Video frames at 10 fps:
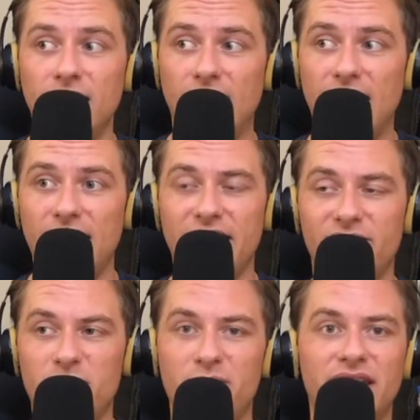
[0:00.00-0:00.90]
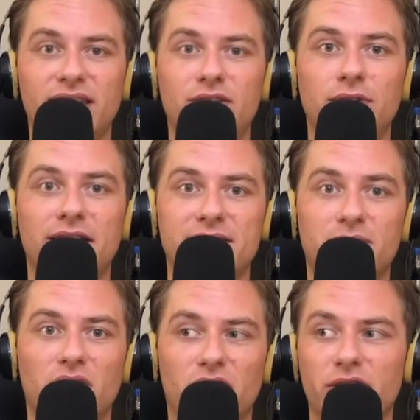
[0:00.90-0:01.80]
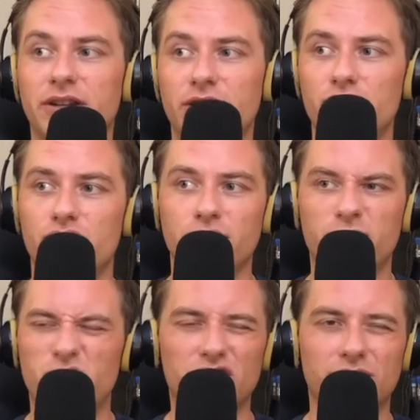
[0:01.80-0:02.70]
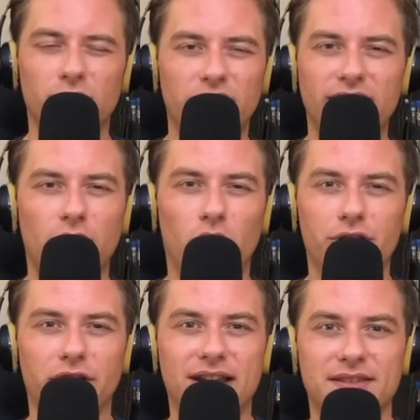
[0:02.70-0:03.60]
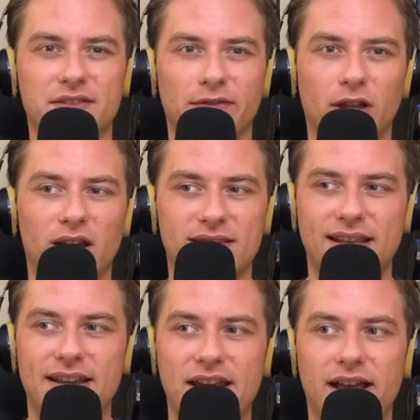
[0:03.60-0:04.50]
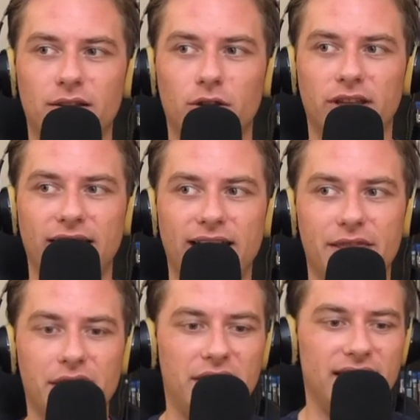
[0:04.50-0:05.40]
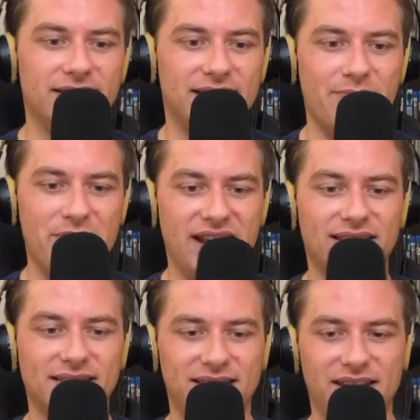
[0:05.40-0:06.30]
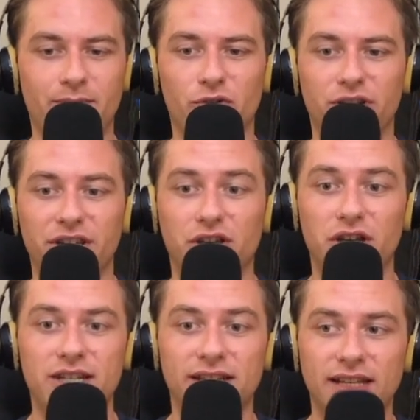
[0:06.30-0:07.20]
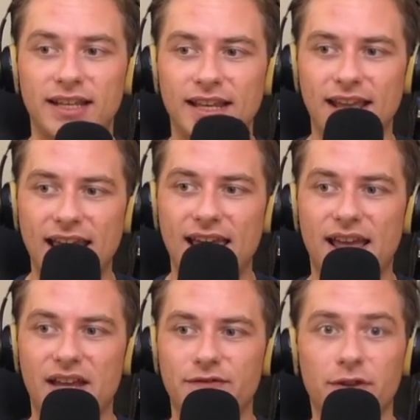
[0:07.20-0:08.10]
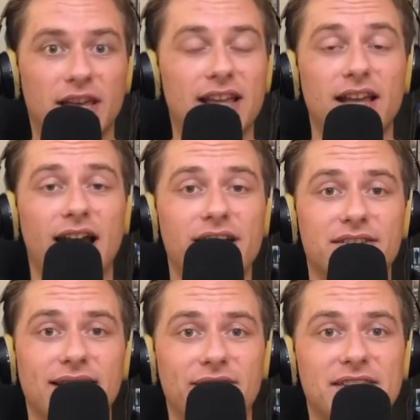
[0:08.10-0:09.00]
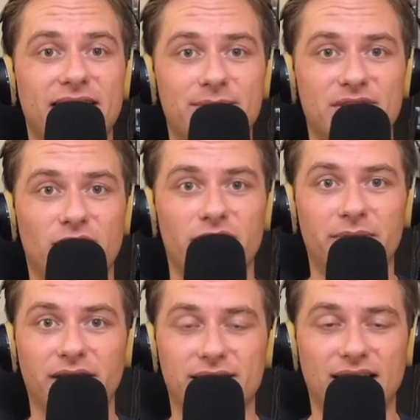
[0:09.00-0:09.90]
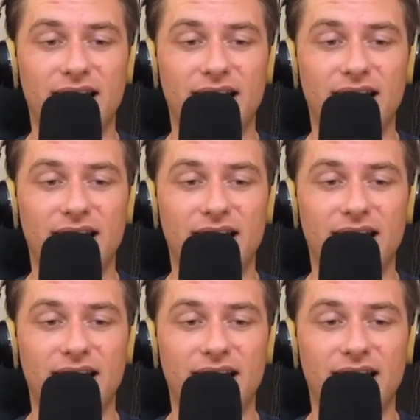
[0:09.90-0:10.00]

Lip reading: I have been picking you guys apart, just looking at all your guys' flaws and not looking at the things that make this team really good. And for that, I just have to say I'm sorry, because I